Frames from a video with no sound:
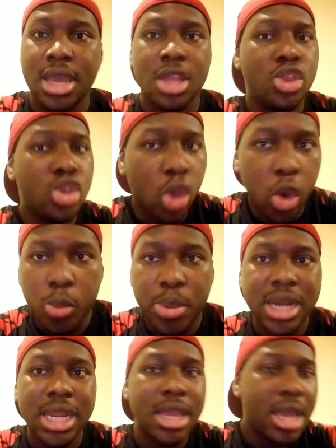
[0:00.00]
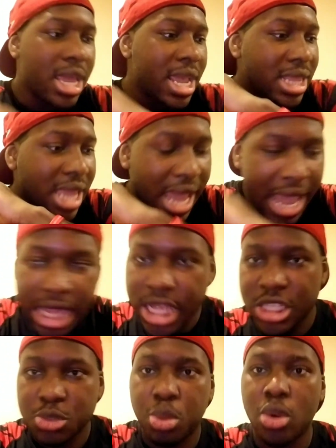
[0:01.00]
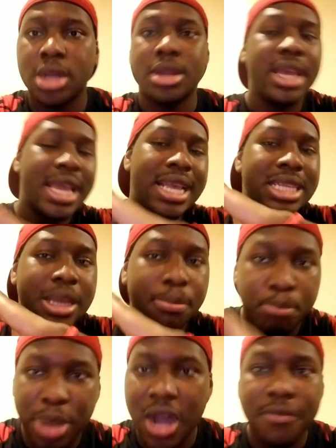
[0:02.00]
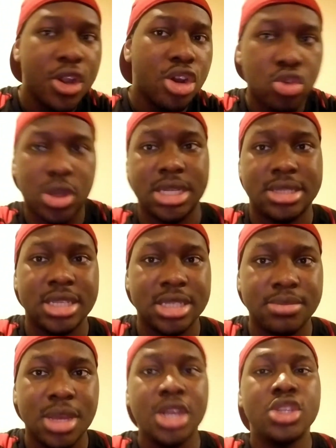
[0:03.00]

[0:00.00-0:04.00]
Nobody in any sport is above criticism.